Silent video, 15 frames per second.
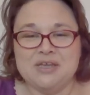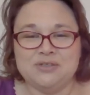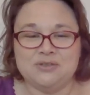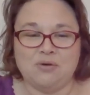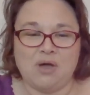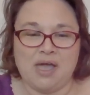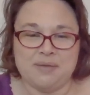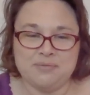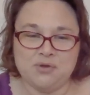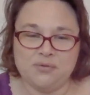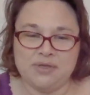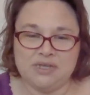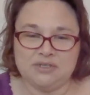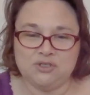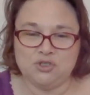So I'm
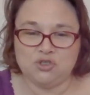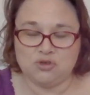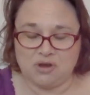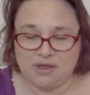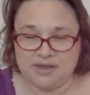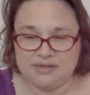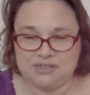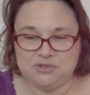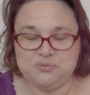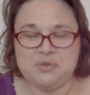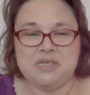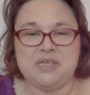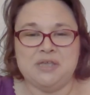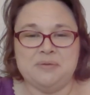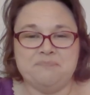going to try to
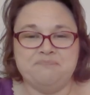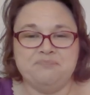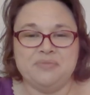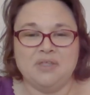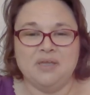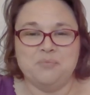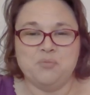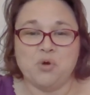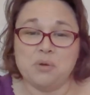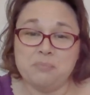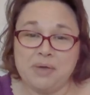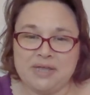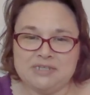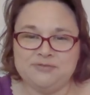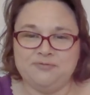be more
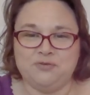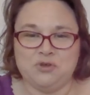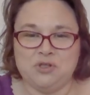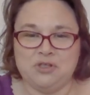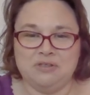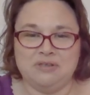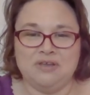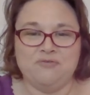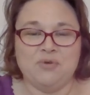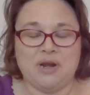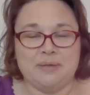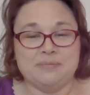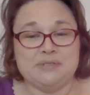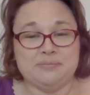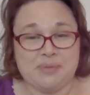mindful of what
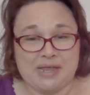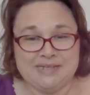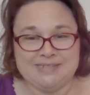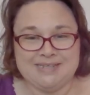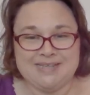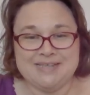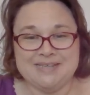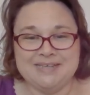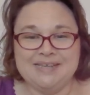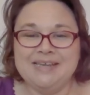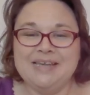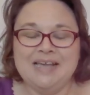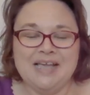I'm spending.